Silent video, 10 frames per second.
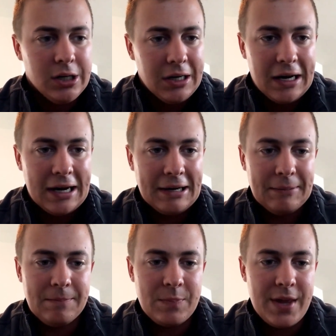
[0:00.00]

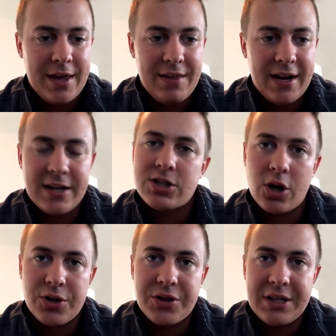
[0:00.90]
Um, and then I
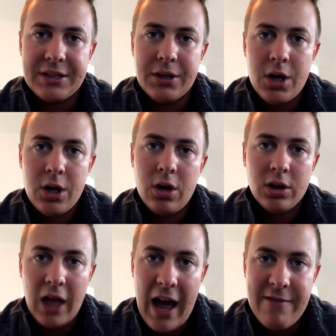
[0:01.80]
started the
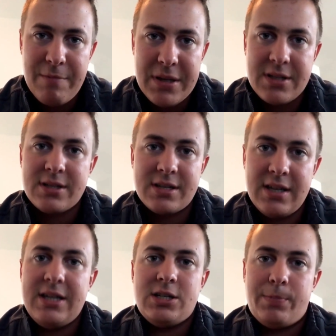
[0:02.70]
live business and
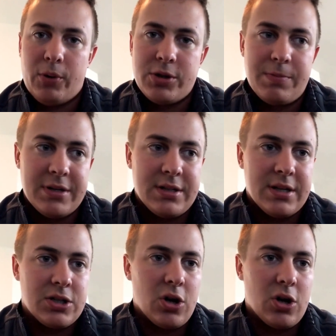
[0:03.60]
the esports business.